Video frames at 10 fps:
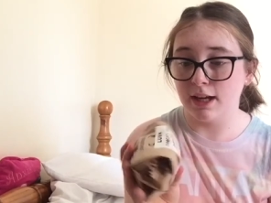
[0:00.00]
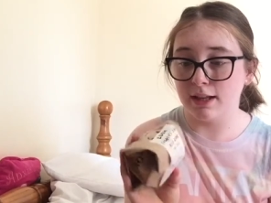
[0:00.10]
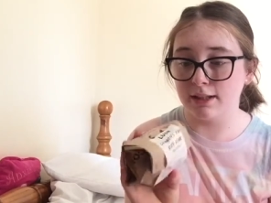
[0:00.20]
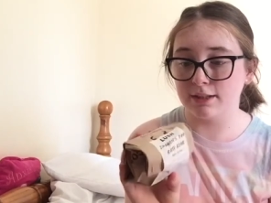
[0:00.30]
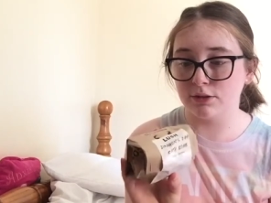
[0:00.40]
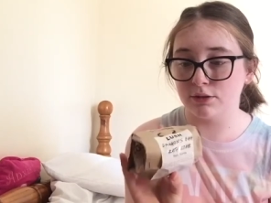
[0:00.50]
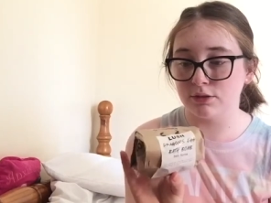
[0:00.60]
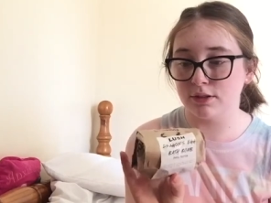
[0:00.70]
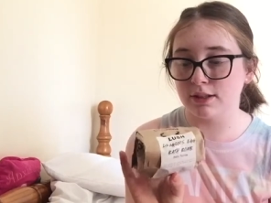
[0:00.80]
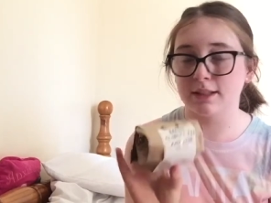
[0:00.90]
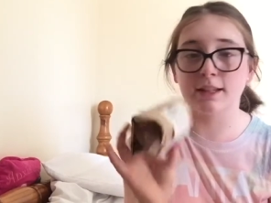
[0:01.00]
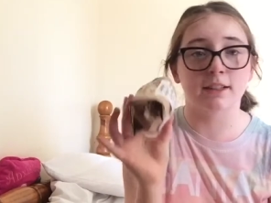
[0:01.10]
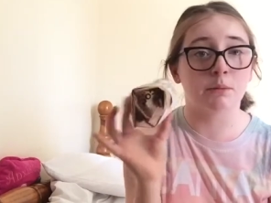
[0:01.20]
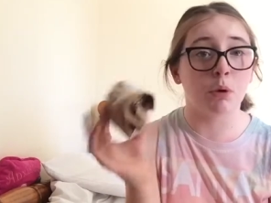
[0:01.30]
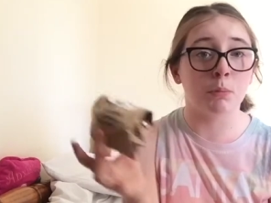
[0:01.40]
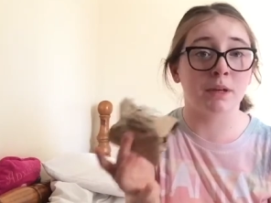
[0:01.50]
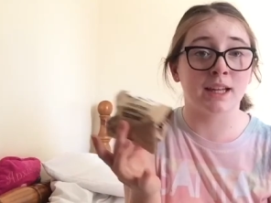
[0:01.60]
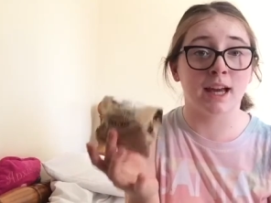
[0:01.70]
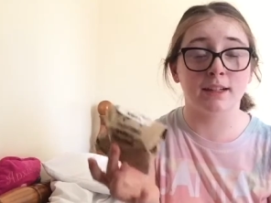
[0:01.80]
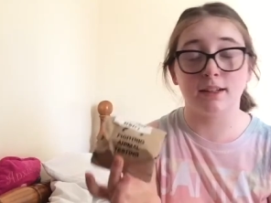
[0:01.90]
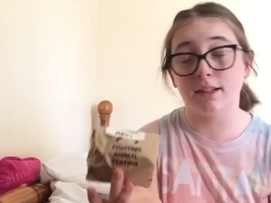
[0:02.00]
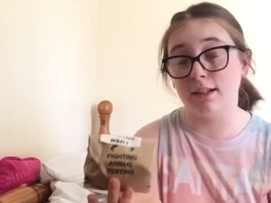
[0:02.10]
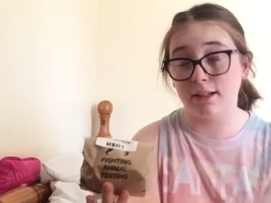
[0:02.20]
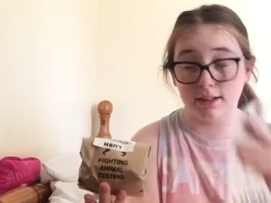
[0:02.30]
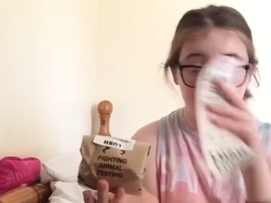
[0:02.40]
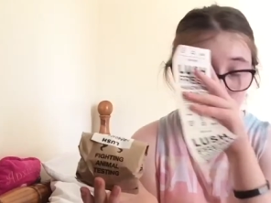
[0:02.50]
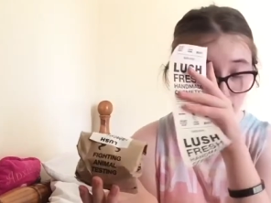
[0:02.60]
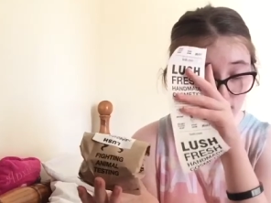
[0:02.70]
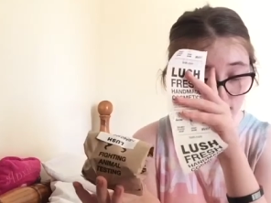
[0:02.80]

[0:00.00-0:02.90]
And this is all, this has like popping candy in it,